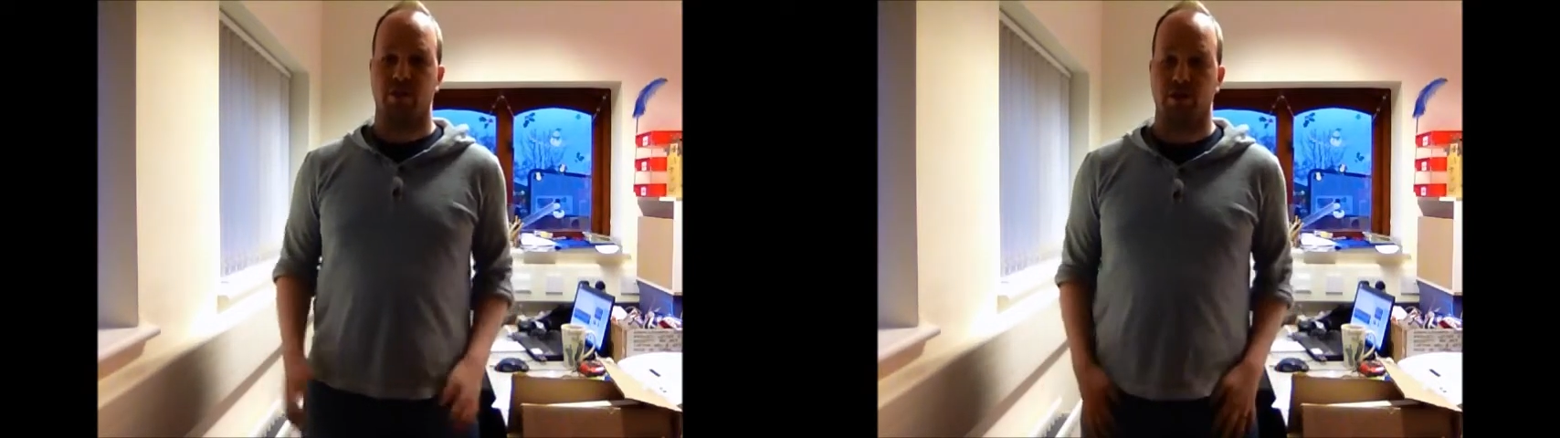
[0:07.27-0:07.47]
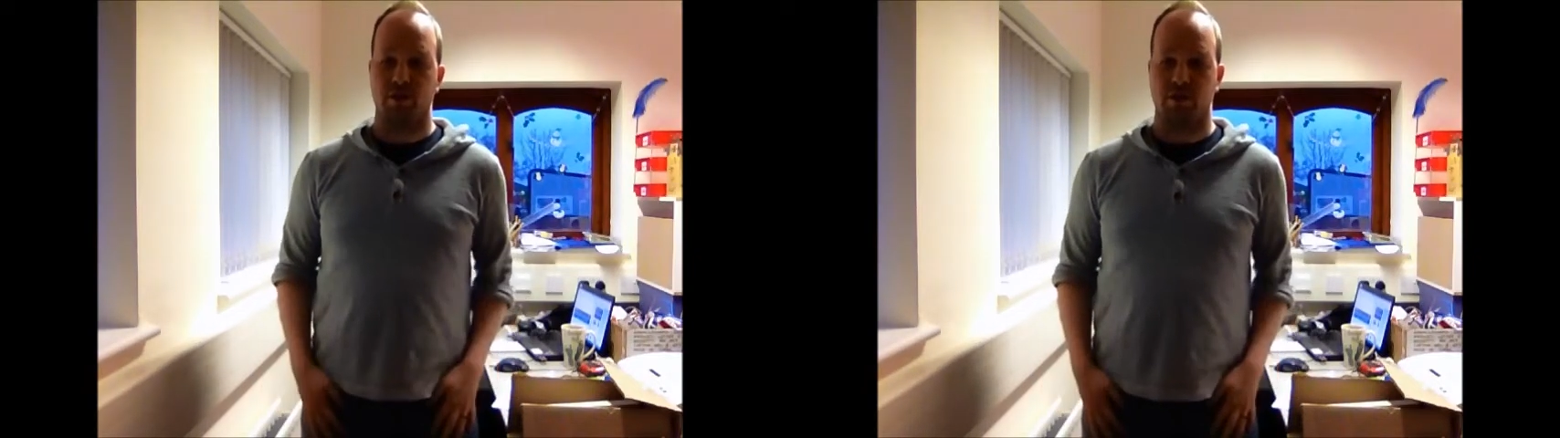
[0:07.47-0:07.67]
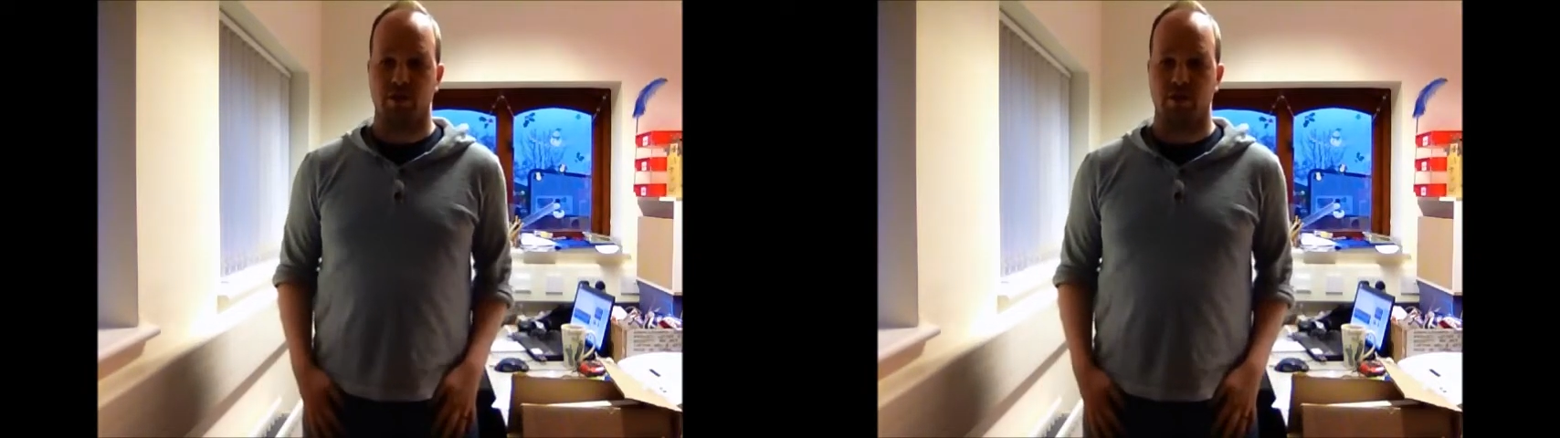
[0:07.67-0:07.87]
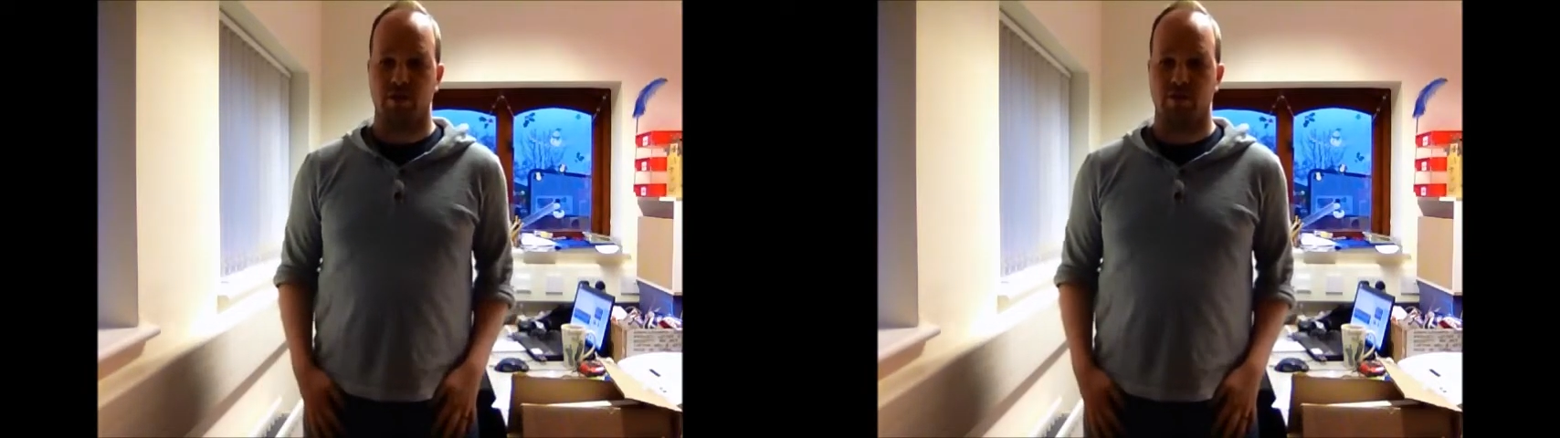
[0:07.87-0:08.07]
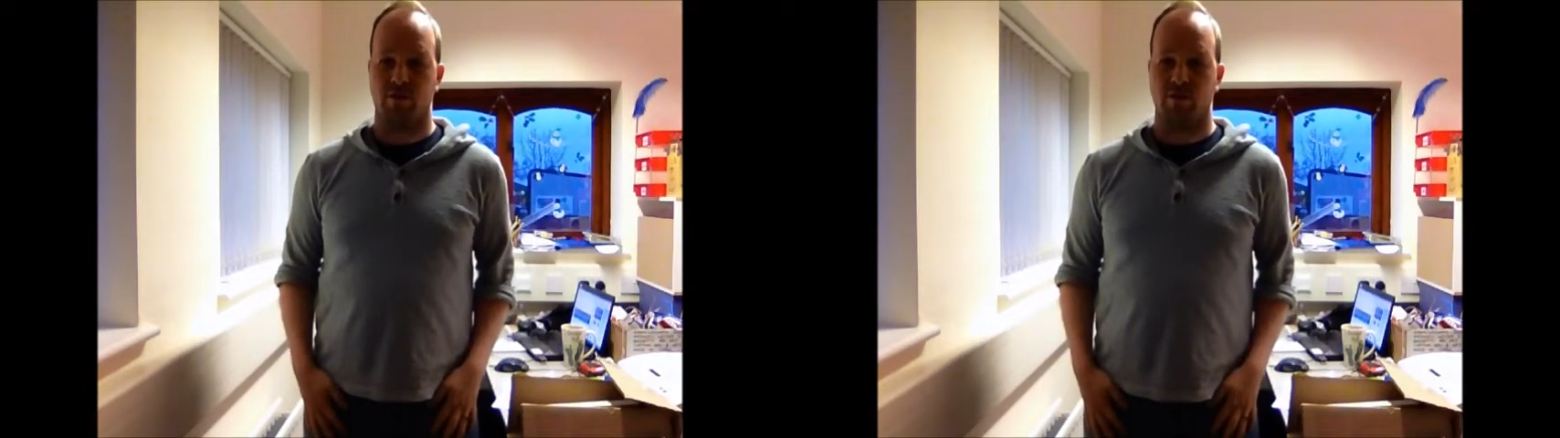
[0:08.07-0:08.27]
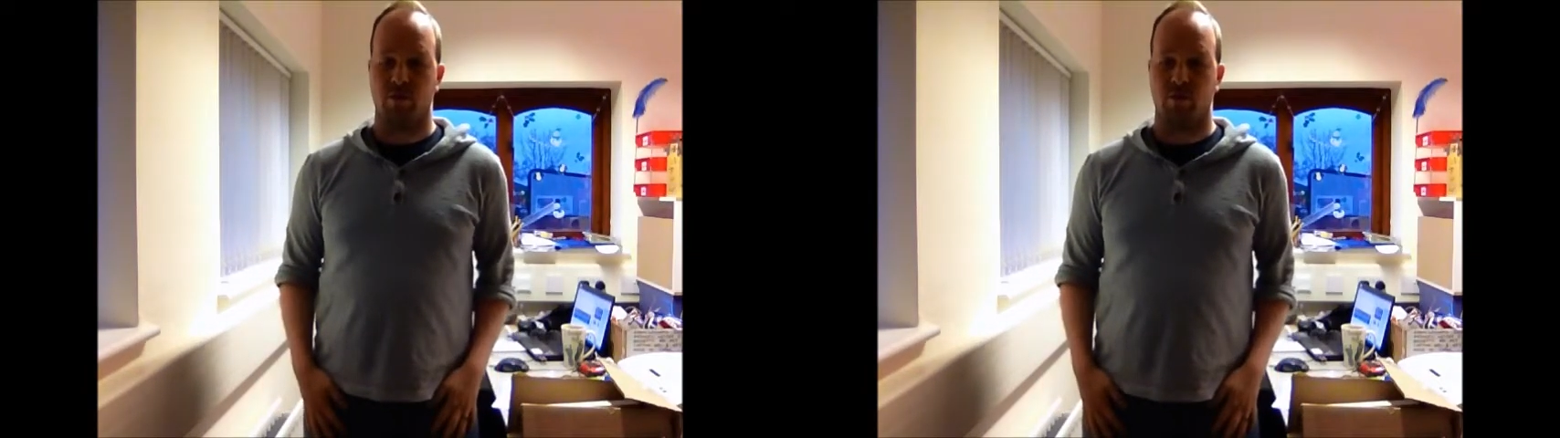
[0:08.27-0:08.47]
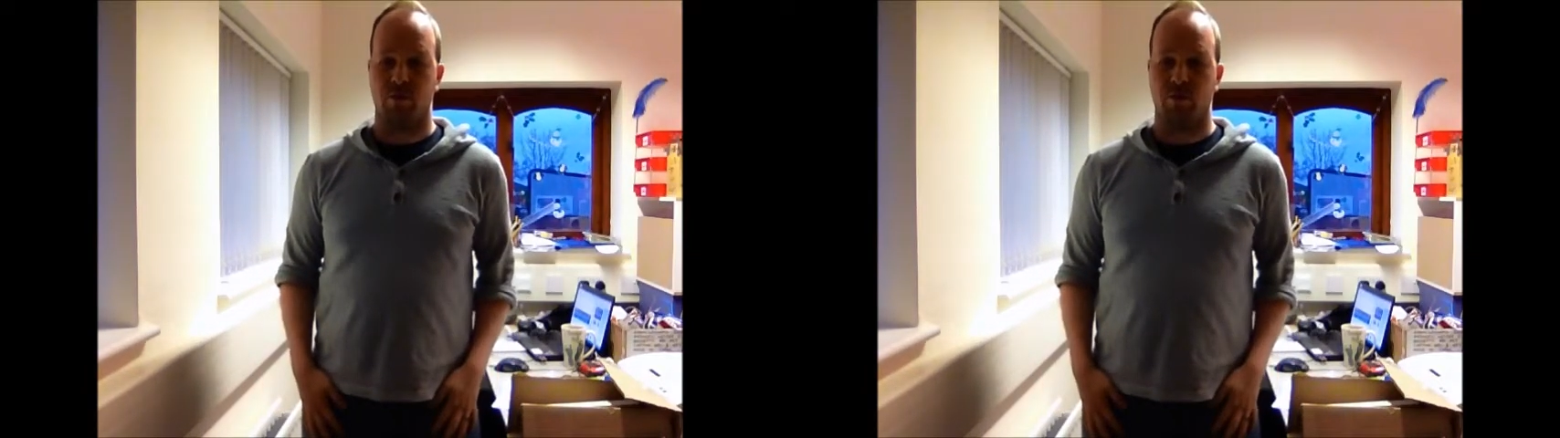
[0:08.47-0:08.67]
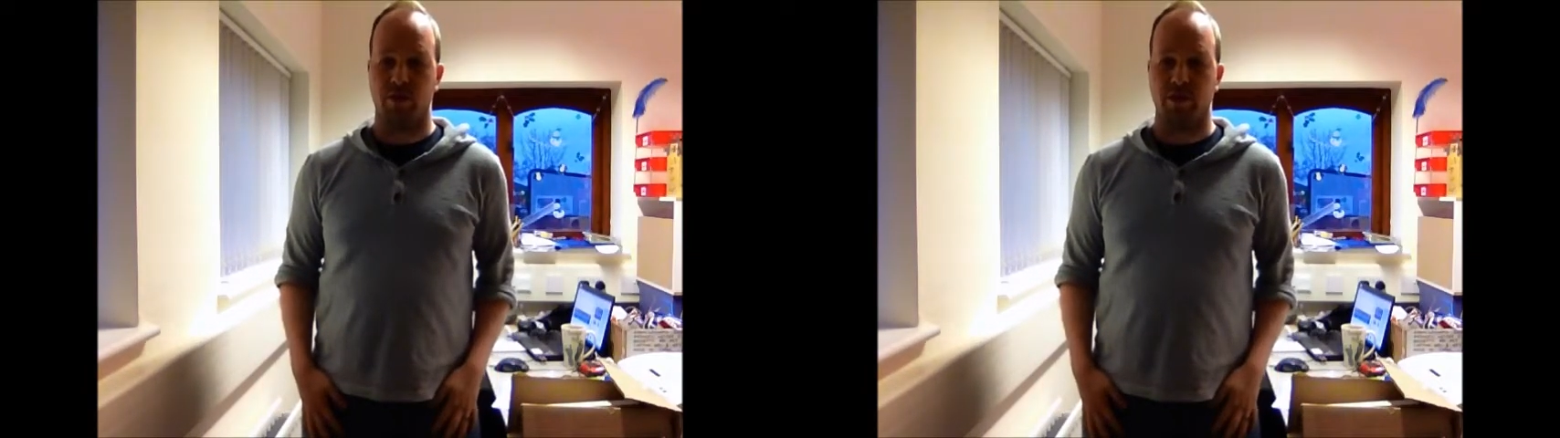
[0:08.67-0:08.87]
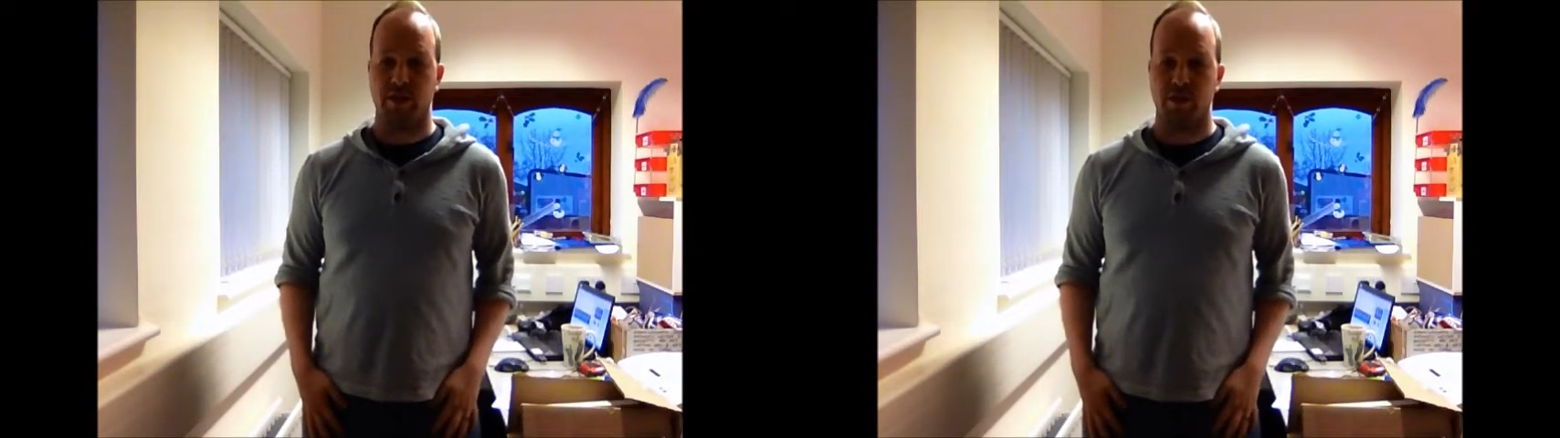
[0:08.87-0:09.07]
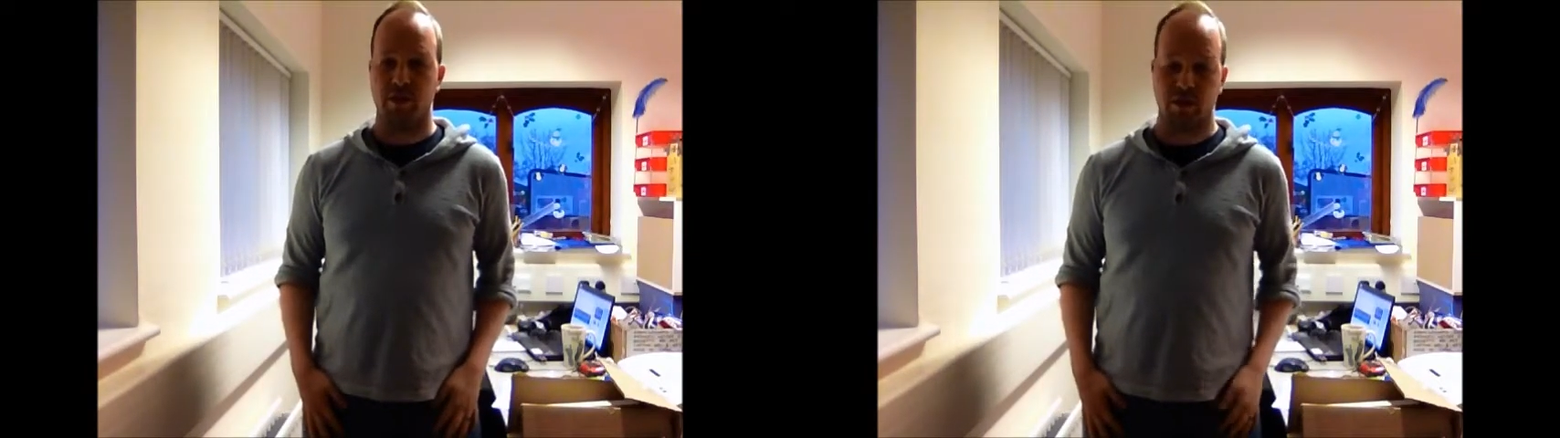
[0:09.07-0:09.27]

used to proper rotation.